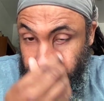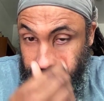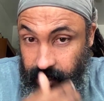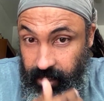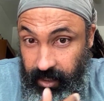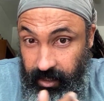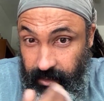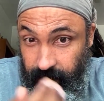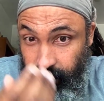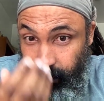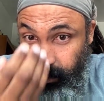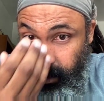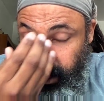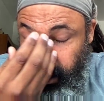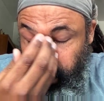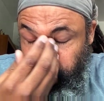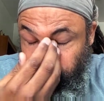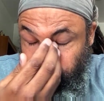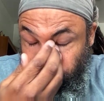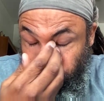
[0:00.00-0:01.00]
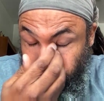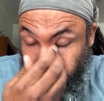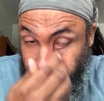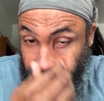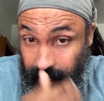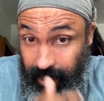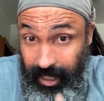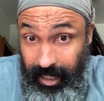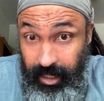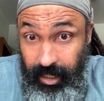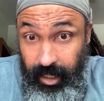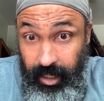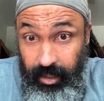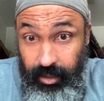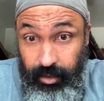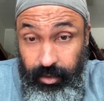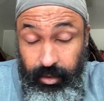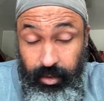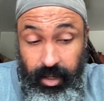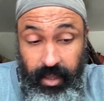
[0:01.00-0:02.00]
to either be the head
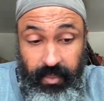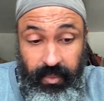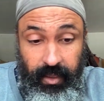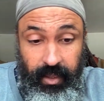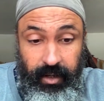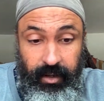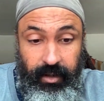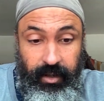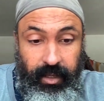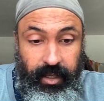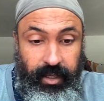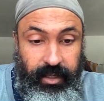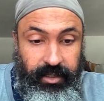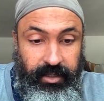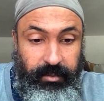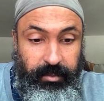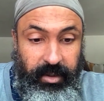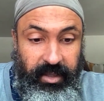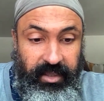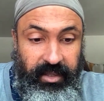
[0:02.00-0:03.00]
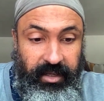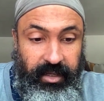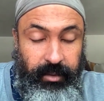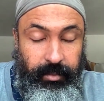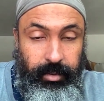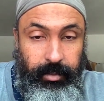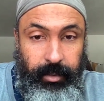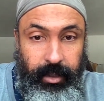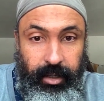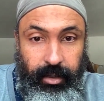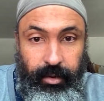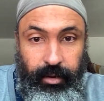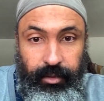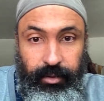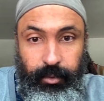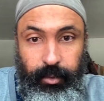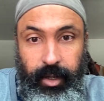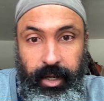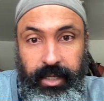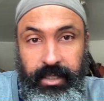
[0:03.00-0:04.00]
knocker and then to be the diplomat or
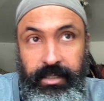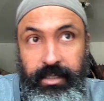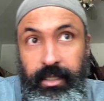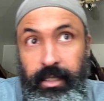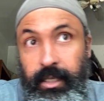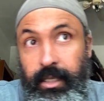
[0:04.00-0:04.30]
otherwise.